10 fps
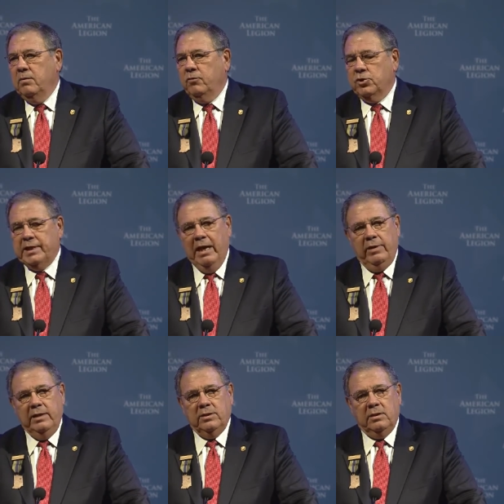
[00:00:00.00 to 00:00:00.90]
for
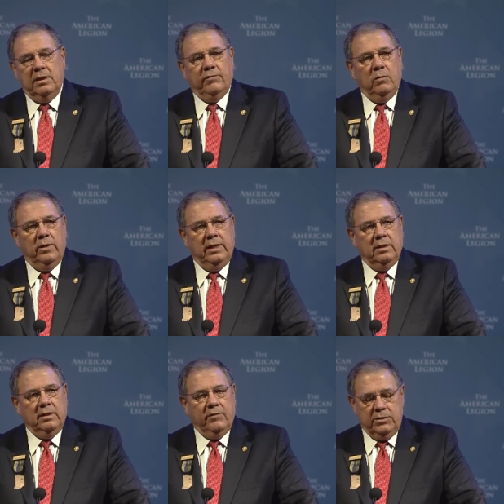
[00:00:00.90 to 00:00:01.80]
scouting to deliver what it
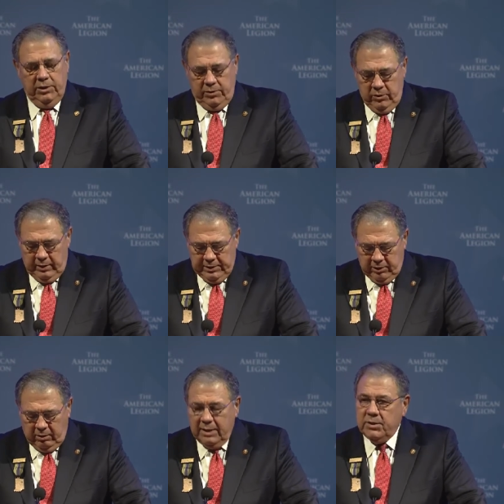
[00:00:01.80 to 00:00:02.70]
delivers to communities
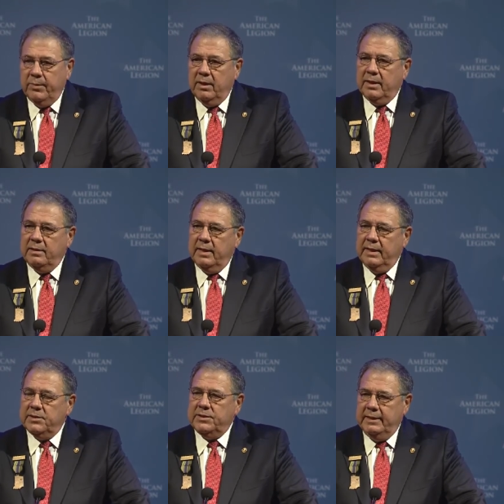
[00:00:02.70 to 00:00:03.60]
across America than
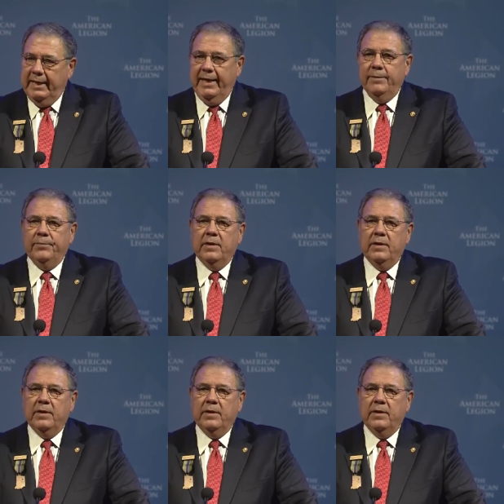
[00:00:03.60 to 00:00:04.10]
it is today.